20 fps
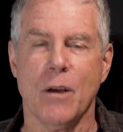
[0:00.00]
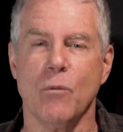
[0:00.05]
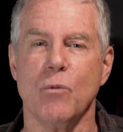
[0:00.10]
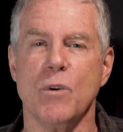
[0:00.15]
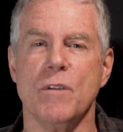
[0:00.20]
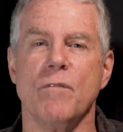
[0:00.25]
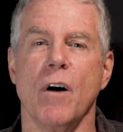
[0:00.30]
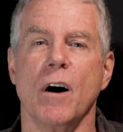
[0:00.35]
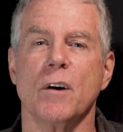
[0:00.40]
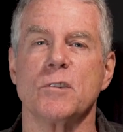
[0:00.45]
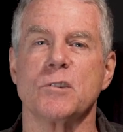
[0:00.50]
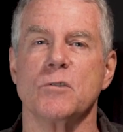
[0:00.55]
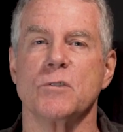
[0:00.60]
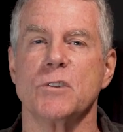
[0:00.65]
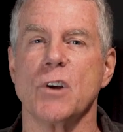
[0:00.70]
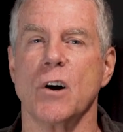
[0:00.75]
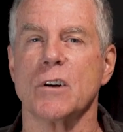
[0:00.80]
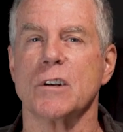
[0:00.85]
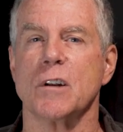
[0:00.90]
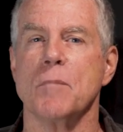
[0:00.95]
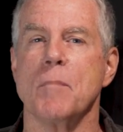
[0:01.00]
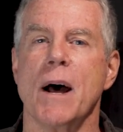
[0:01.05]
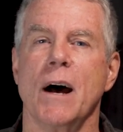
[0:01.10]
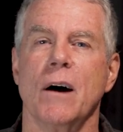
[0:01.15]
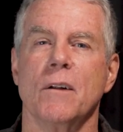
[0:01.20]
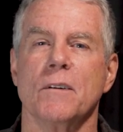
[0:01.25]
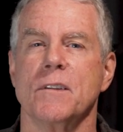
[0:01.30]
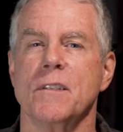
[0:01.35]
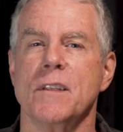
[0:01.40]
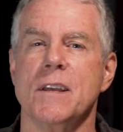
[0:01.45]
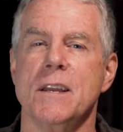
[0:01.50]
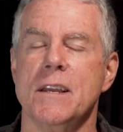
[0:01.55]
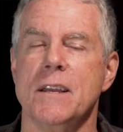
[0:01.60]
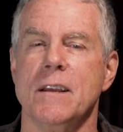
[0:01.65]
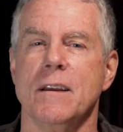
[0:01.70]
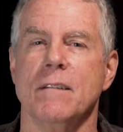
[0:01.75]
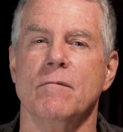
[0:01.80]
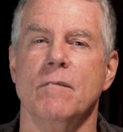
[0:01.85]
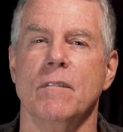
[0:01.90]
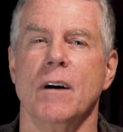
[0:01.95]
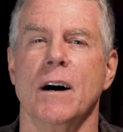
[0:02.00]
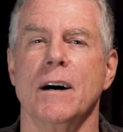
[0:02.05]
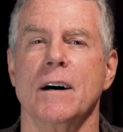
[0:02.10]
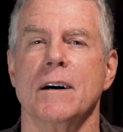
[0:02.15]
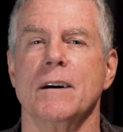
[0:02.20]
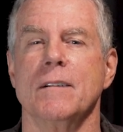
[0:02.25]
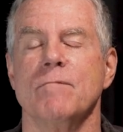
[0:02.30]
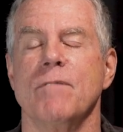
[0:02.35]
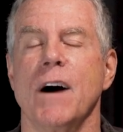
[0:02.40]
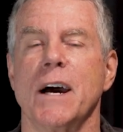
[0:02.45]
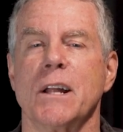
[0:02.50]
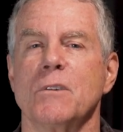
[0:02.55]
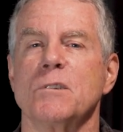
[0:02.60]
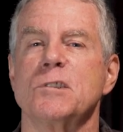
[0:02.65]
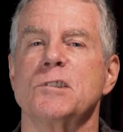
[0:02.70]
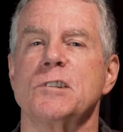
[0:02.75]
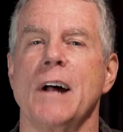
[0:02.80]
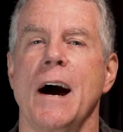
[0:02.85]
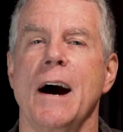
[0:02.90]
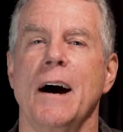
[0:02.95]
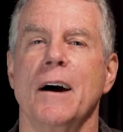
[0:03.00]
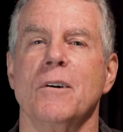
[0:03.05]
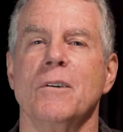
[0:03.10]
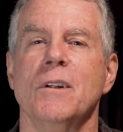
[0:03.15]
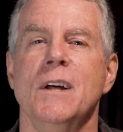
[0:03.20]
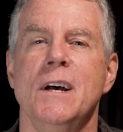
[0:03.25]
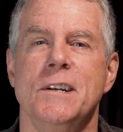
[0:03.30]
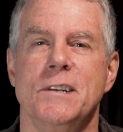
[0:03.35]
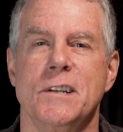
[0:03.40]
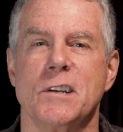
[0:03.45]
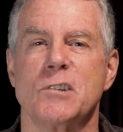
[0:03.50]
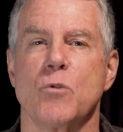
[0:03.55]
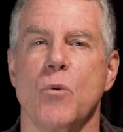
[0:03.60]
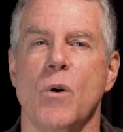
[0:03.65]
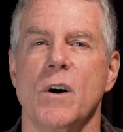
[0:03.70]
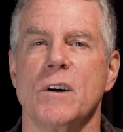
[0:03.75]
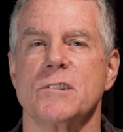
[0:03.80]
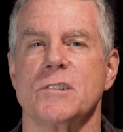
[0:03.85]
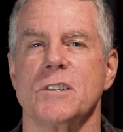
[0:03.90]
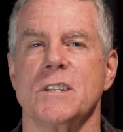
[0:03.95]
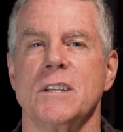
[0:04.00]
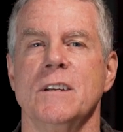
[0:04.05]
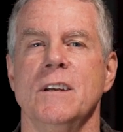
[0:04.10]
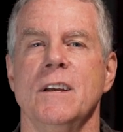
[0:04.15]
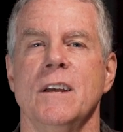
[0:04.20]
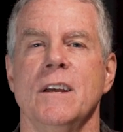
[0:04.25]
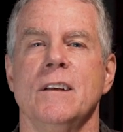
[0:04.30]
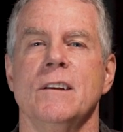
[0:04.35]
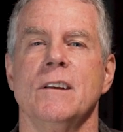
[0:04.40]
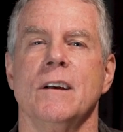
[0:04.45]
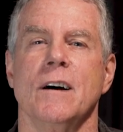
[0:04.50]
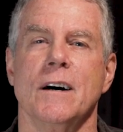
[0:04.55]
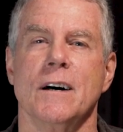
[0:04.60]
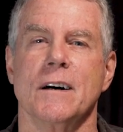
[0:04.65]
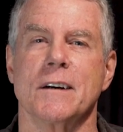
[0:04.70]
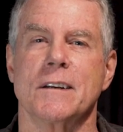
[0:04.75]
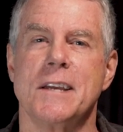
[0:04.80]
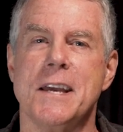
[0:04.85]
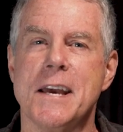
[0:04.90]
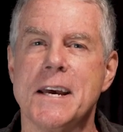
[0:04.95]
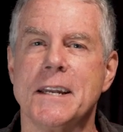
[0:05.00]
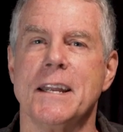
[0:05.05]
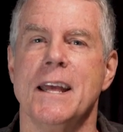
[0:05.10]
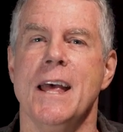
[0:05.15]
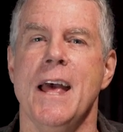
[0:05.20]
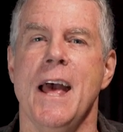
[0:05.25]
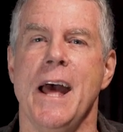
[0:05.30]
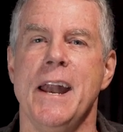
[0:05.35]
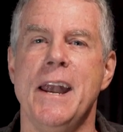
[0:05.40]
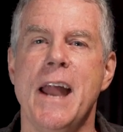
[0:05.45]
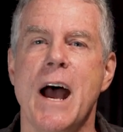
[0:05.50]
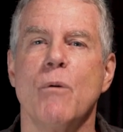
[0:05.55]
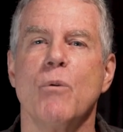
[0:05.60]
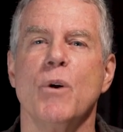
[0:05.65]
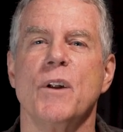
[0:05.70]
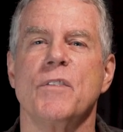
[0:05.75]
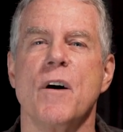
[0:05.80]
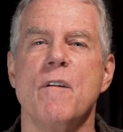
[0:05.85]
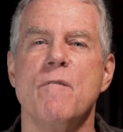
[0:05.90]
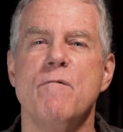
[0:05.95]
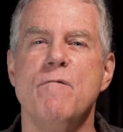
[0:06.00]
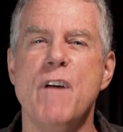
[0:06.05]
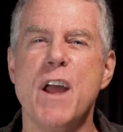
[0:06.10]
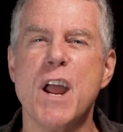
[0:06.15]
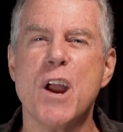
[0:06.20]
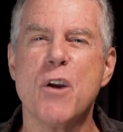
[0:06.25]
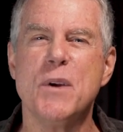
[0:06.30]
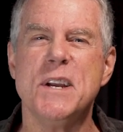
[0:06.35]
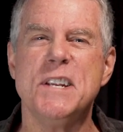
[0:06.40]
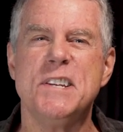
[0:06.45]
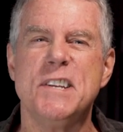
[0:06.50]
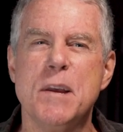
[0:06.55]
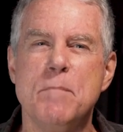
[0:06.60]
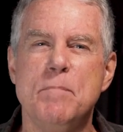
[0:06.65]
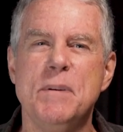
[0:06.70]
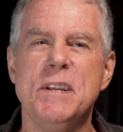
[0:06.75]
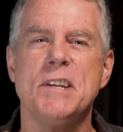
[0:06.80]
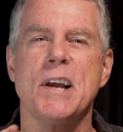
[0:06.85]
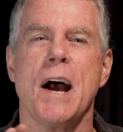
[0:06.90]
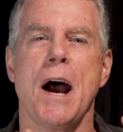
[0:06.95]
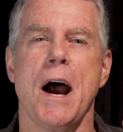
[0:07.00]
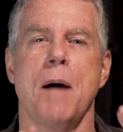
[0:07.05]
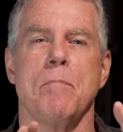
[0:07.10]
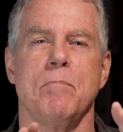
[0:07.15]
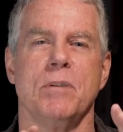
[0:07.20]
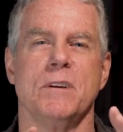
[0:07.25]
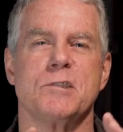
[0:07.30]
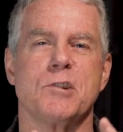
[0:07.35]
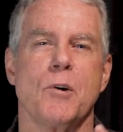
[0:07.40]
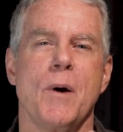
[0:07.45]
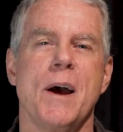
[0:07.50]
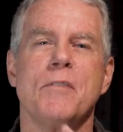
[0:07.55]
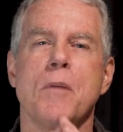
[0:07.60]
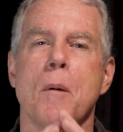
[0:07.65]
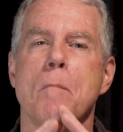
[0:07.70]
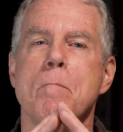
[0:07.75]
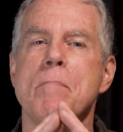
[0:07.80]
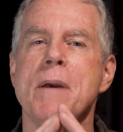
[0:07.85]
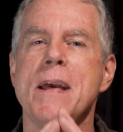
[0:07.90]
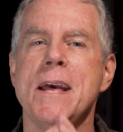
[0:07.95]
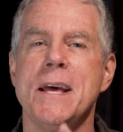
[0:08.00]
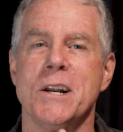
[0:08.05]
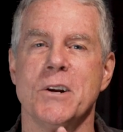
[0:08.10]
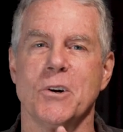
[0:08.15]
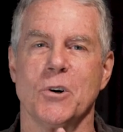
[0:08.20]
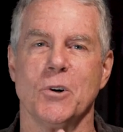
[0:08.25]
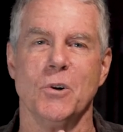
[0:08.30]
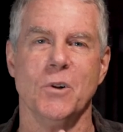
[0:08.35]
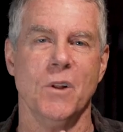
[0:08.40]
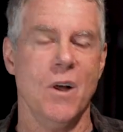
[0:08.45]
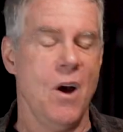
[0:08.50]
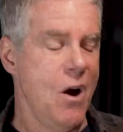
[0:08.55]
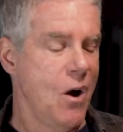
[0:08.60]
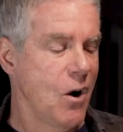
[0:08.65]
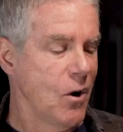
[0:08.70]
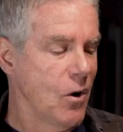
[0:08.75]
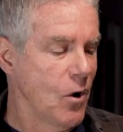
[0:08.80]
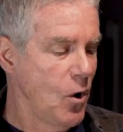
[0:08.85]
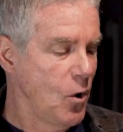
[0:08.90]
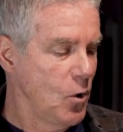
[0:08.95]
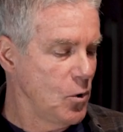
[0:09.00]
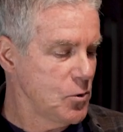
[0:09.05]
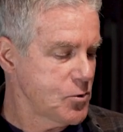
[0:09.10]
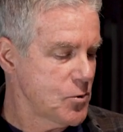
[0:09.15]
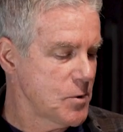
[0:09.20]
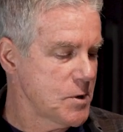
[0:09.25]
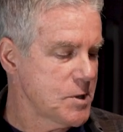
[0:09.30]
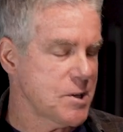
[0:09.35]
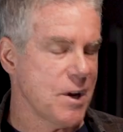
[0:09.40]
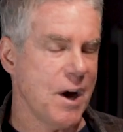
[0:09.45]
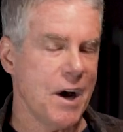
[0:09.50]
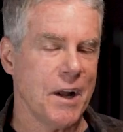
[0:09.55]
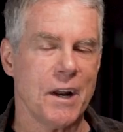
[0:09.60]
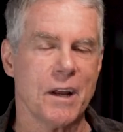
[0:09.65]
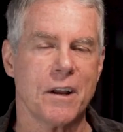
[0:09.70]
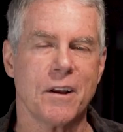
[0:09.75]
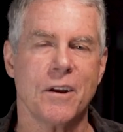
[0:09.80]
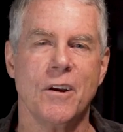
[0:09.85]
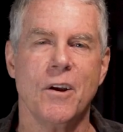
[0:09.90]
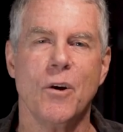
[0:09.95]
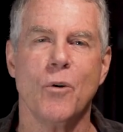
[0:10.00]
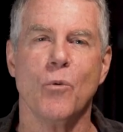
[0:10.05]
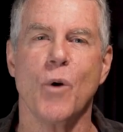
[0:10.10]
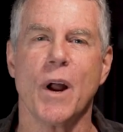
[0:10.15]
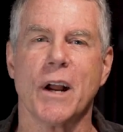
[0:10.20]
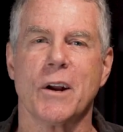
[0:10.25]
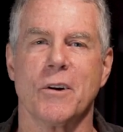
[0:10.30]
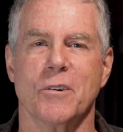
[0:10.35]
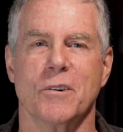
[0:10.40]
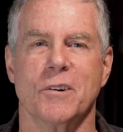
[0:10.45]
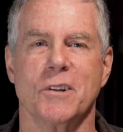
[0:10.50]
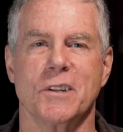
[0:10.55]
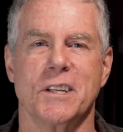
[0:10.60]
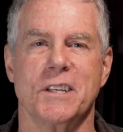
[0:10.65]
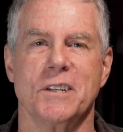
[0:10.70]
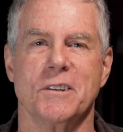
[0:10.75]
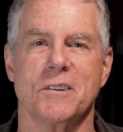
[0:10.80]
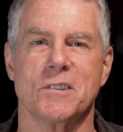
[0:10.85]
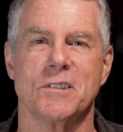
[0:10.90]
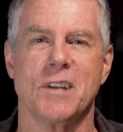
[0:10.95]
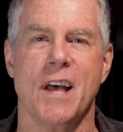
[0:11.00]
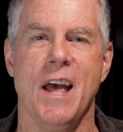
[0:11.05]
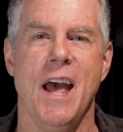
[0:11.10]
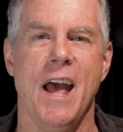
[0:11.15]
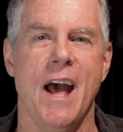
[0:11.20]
We've also talked about the vinyl style disc washing kit. And now we're at the very tippy top. So at the pinnacle are ultrasonic record cleaners.